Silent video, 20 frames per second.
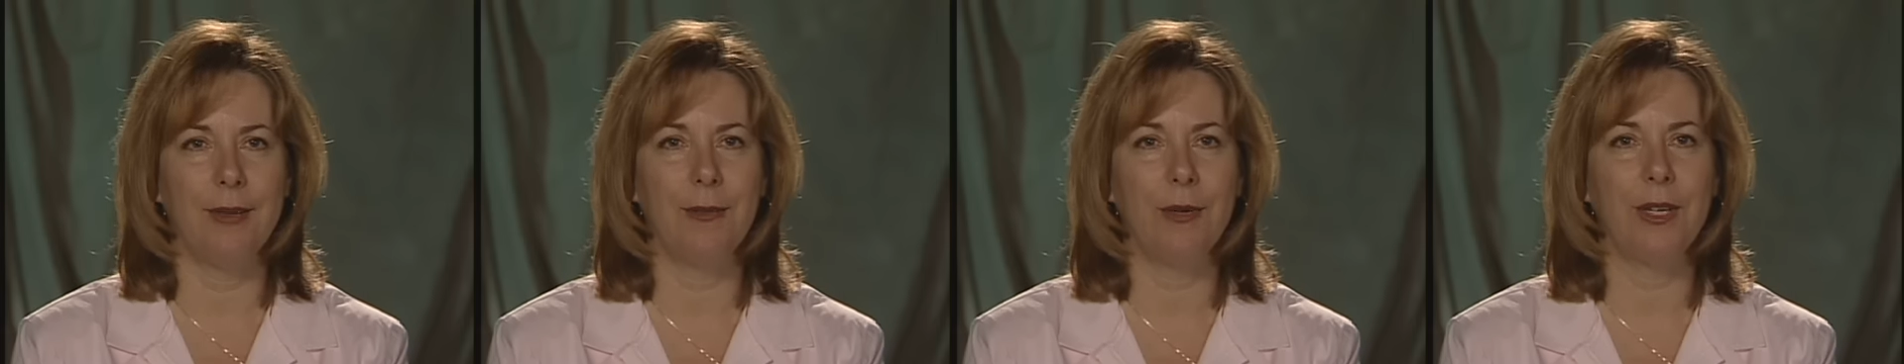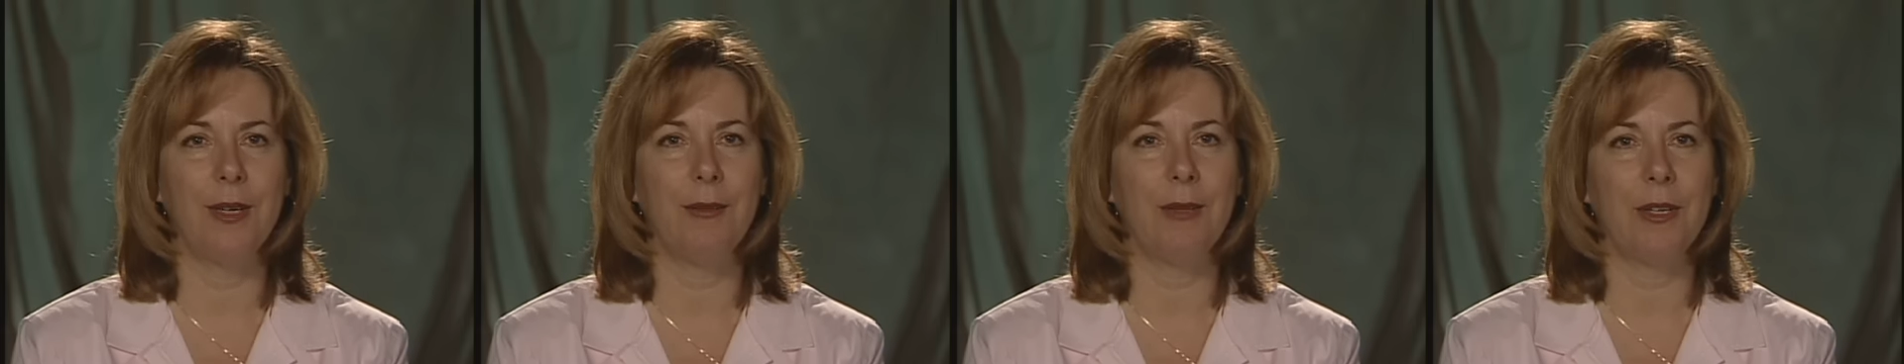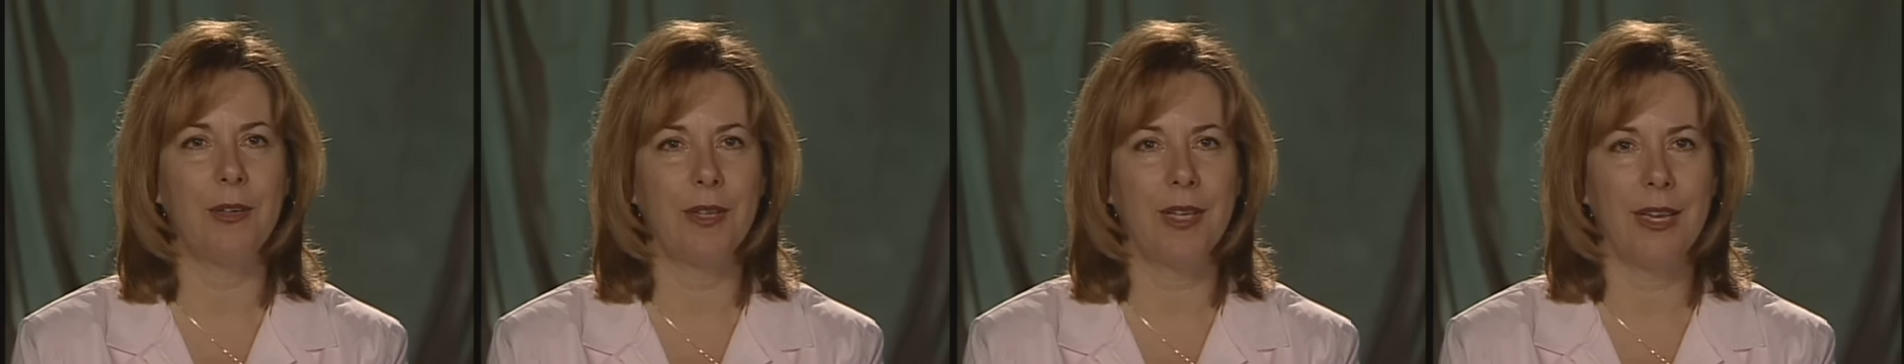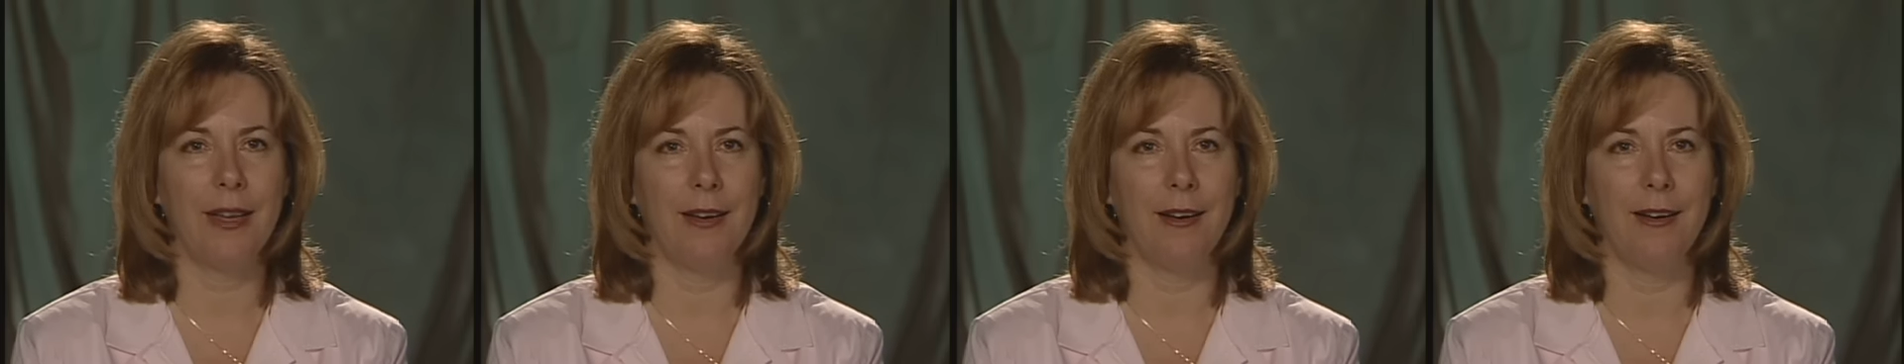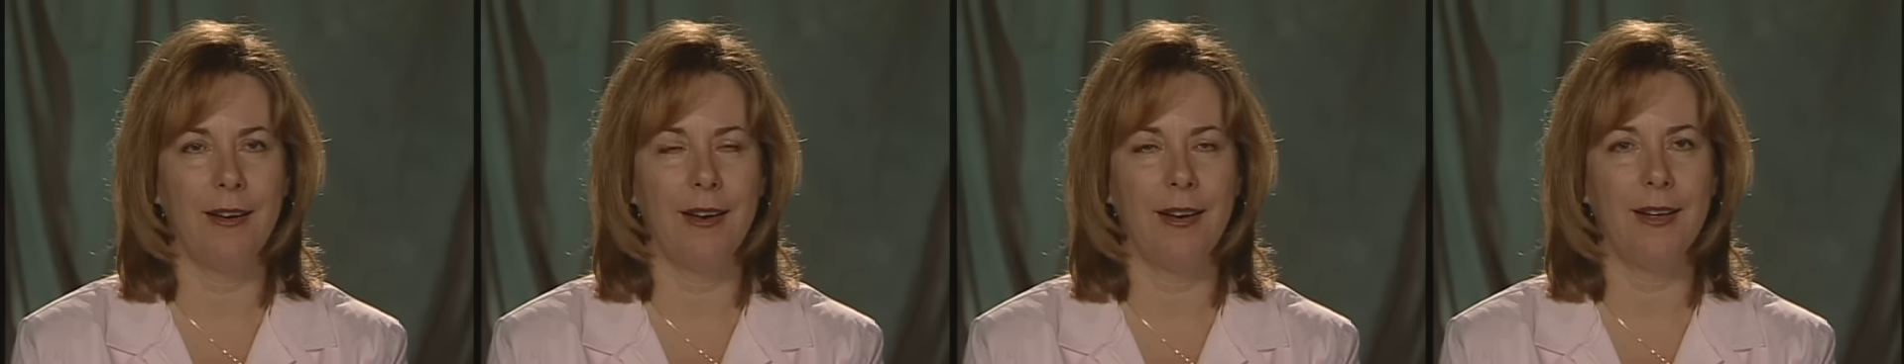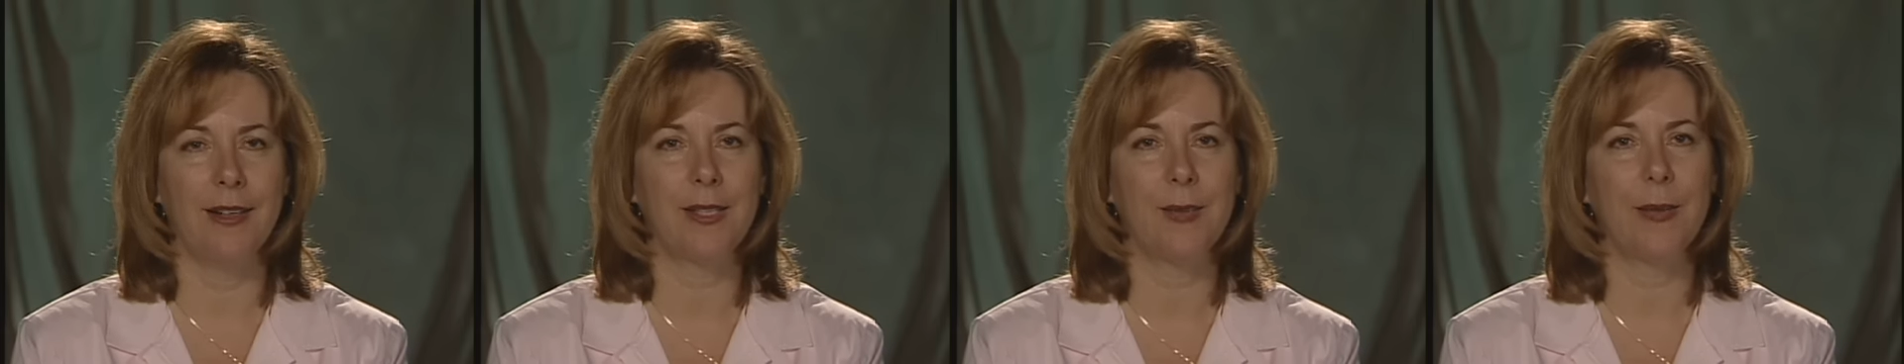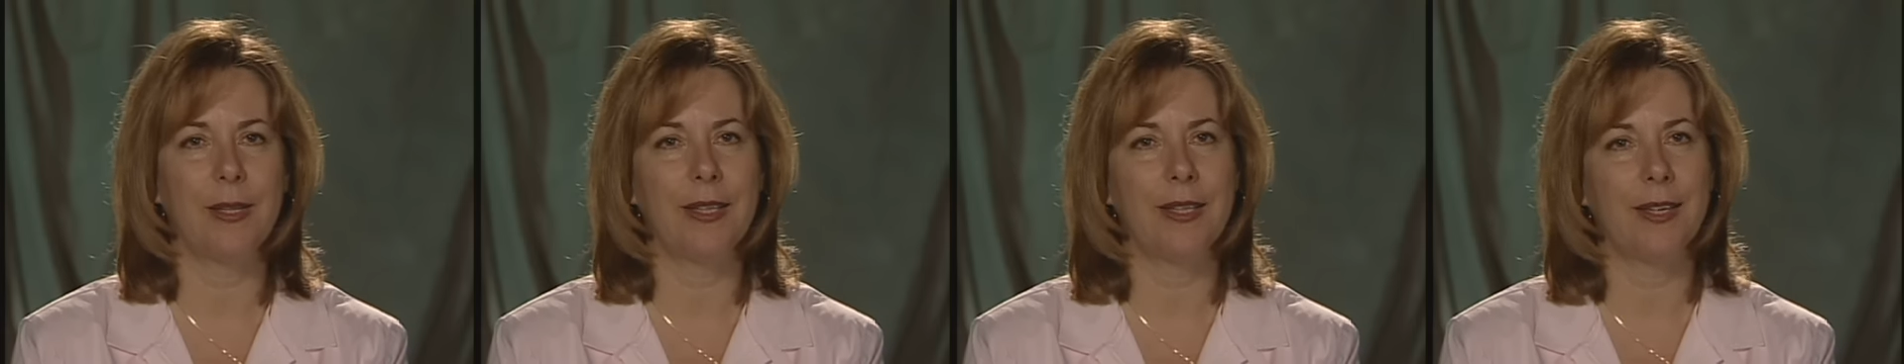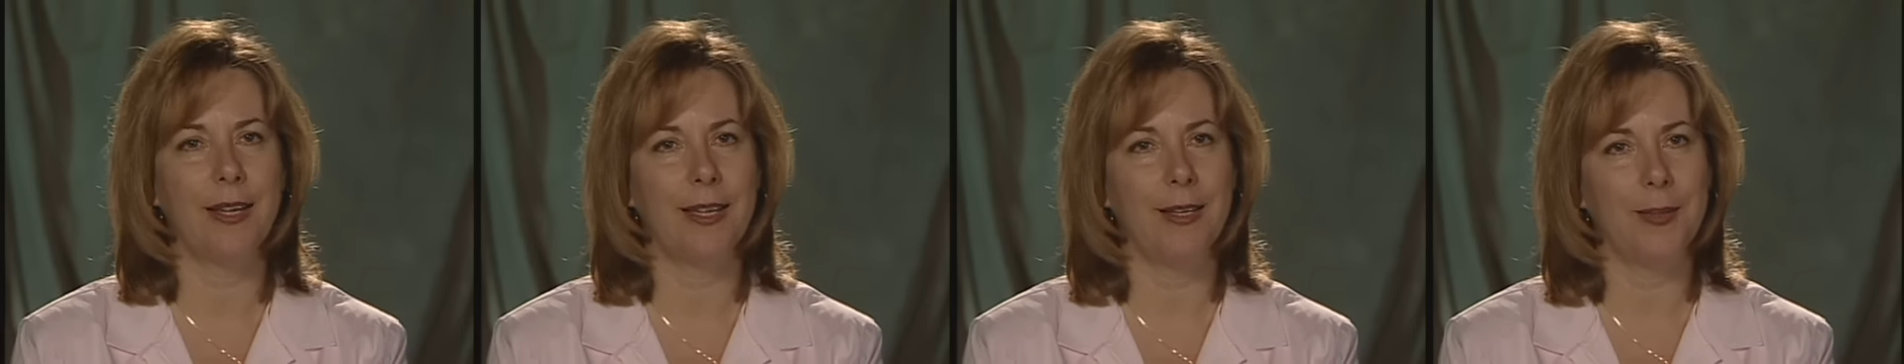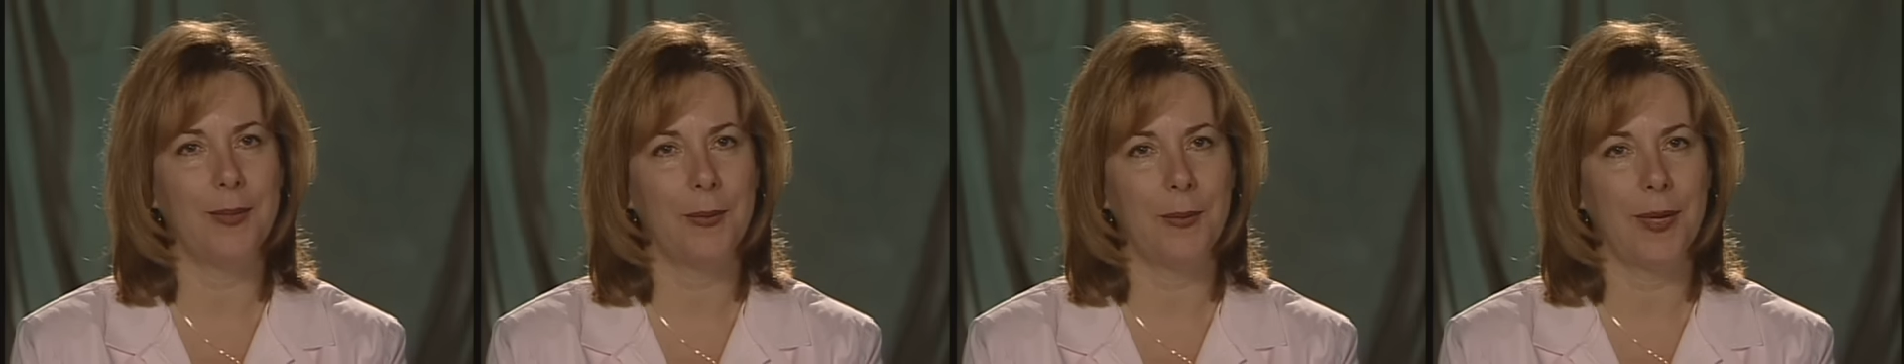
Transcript: when Amelia Earhart spent the night at the